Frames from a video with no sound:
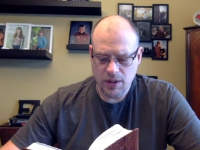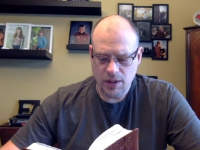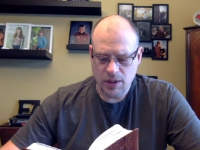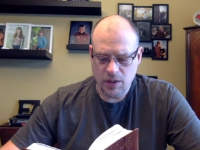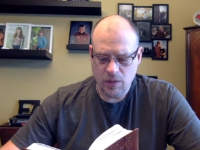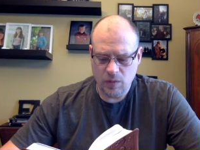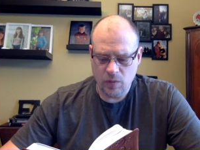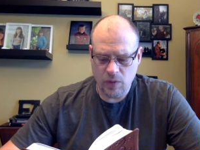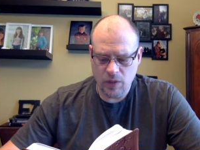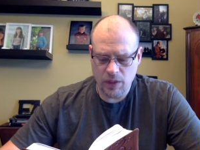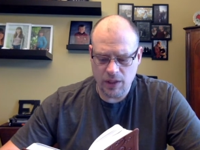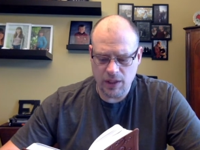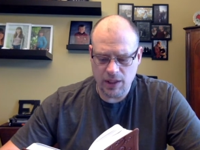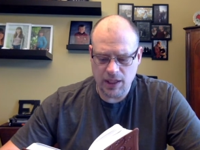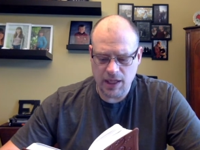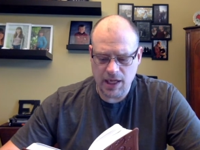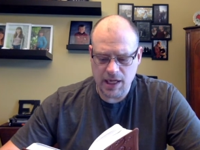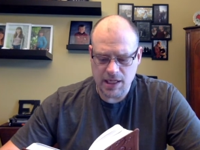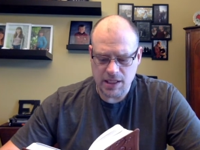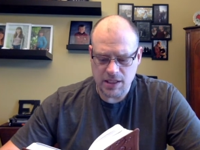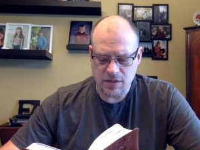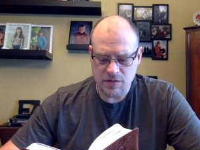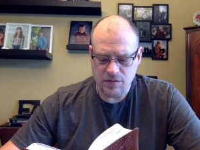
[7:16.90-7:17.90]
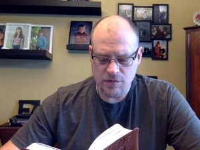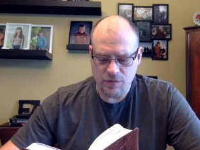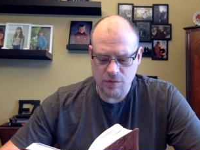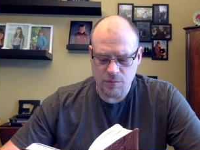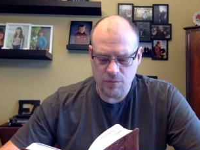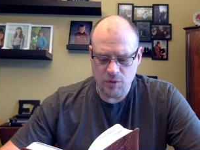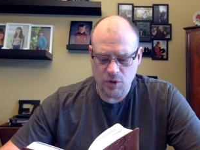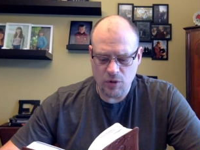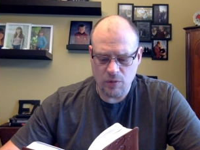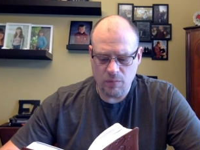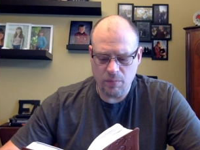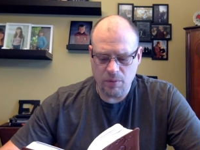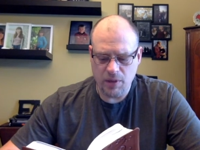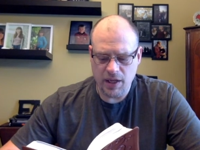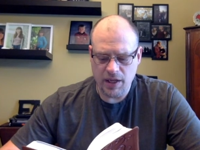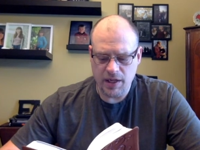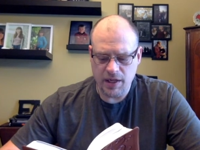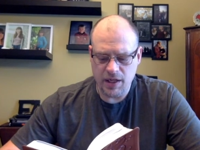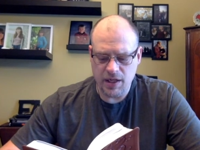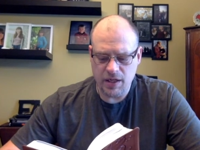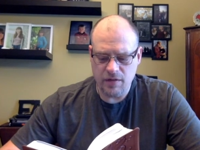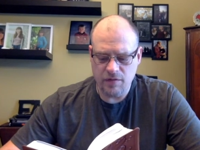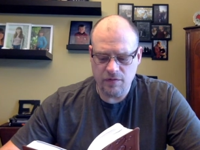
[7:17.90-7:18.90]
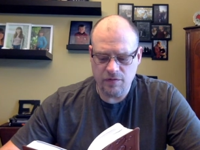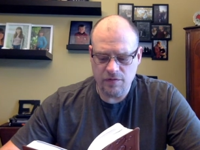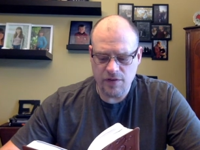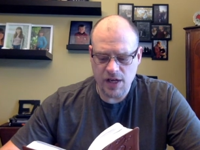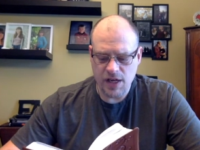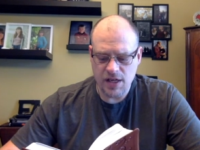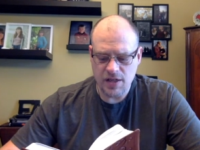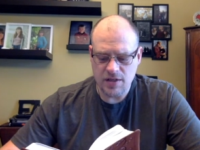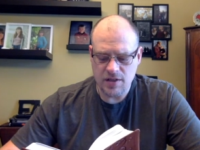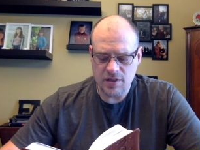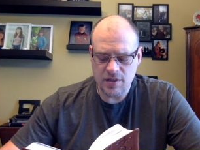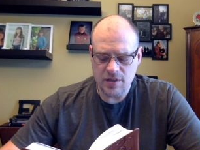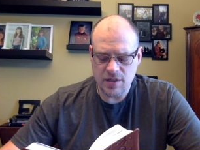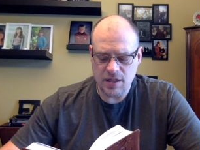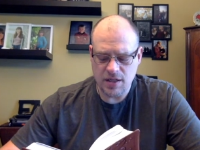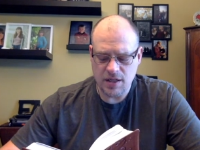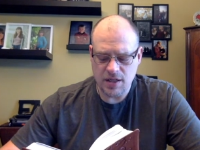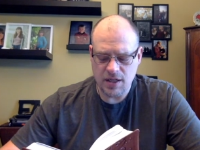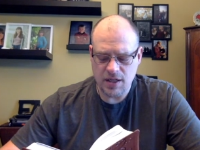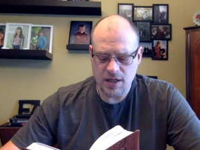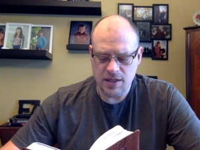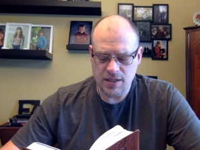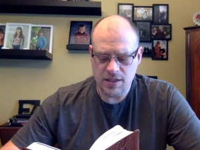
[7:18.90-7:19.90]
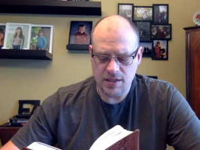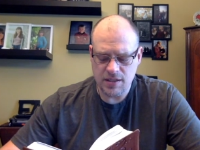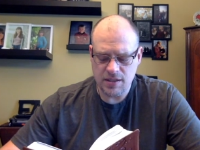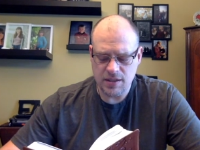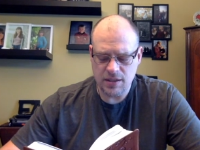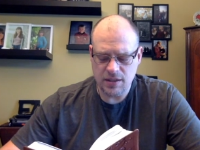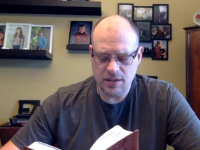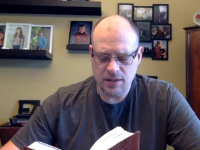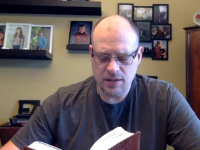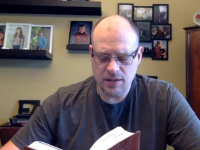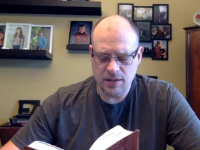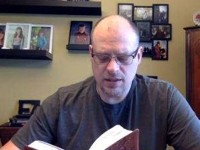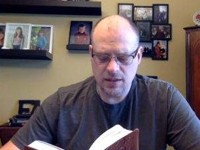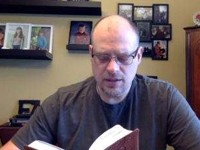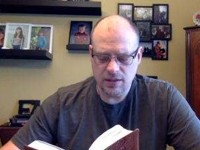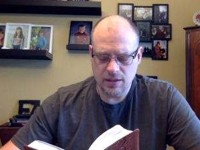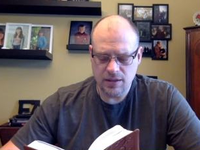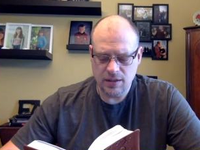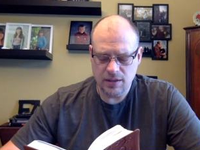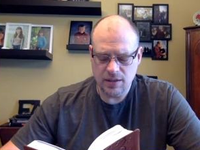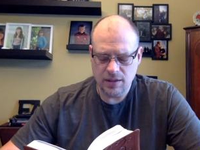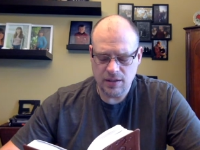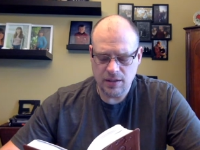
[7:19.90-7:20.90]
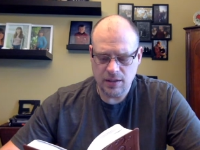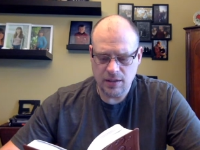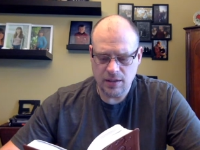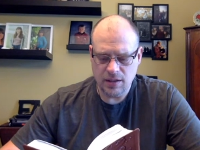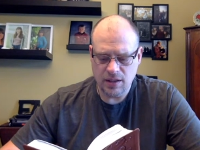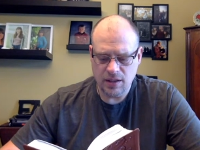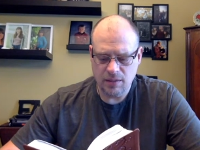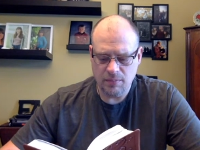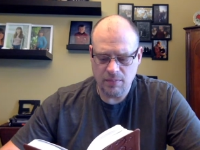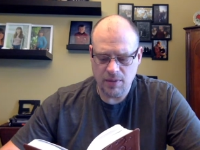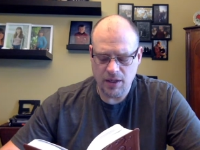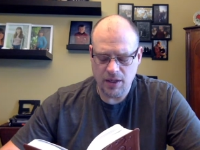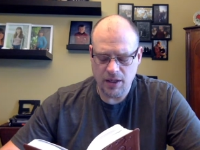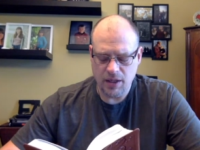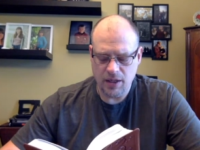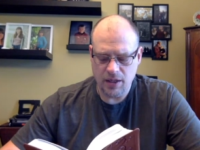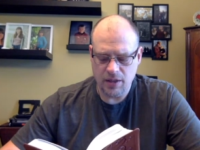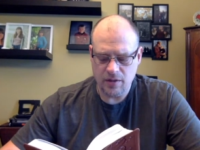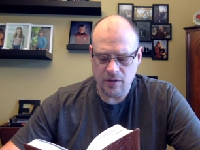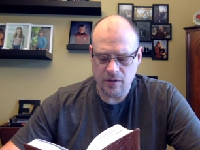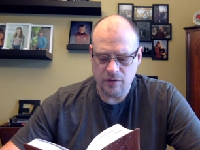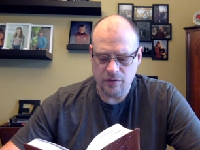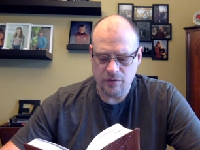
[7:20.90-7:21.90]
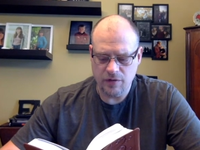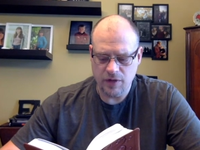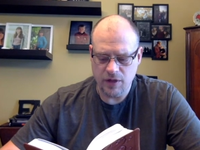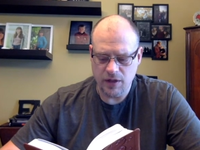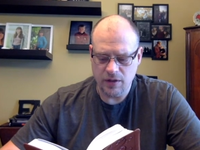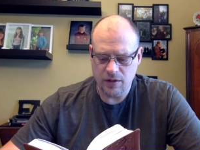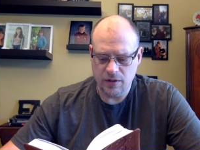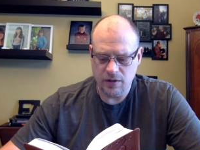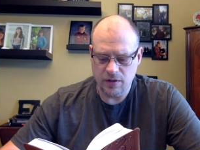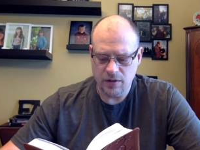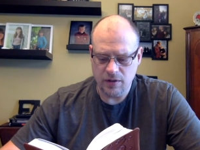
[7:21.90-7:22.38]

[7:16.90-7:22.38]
One glance from your bloodied face, and I see my utter failure.